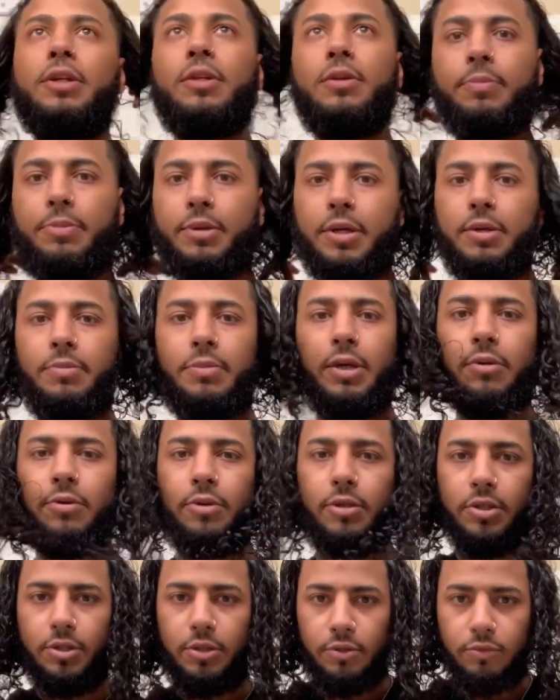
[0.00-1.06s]
in the bun, but I
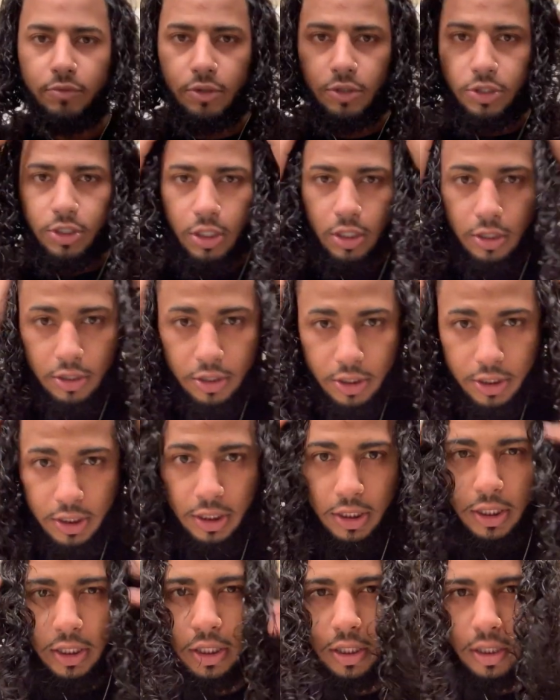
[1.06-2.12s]
want y'all to
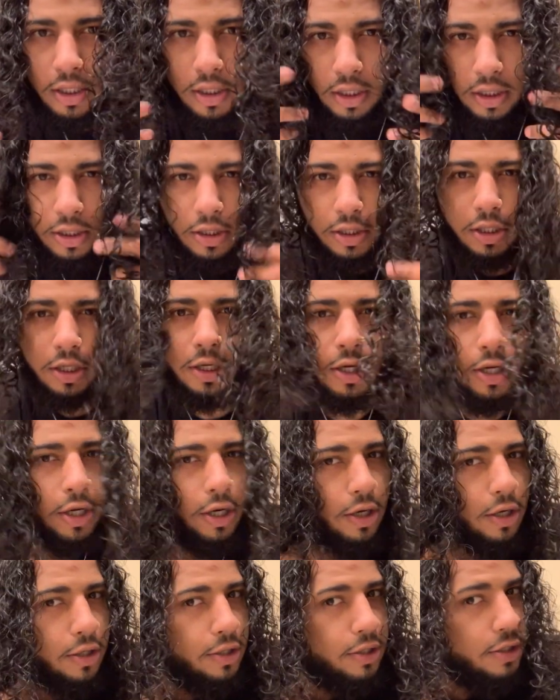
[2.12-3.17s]
see the
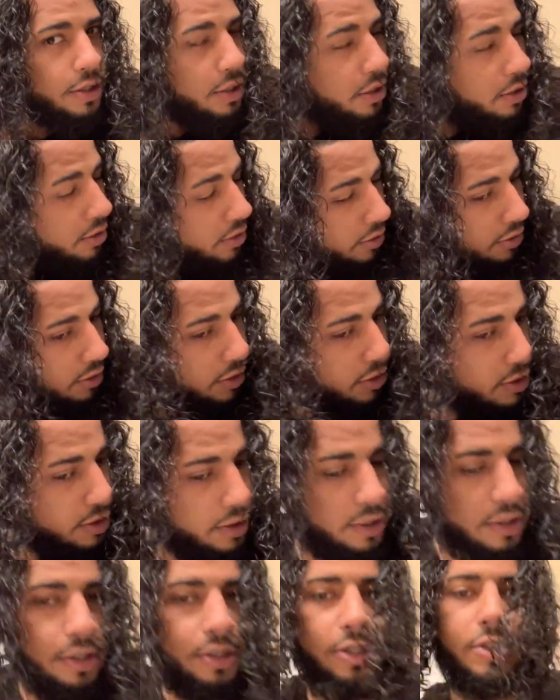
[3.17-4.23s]
curls.
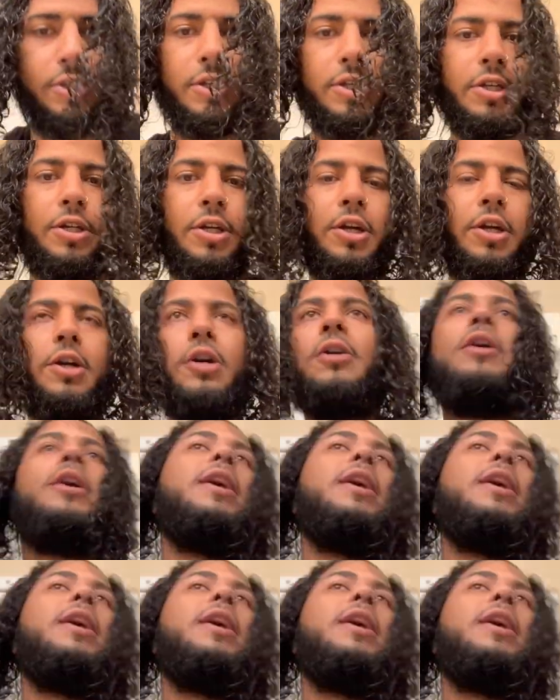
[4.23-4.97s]
The curl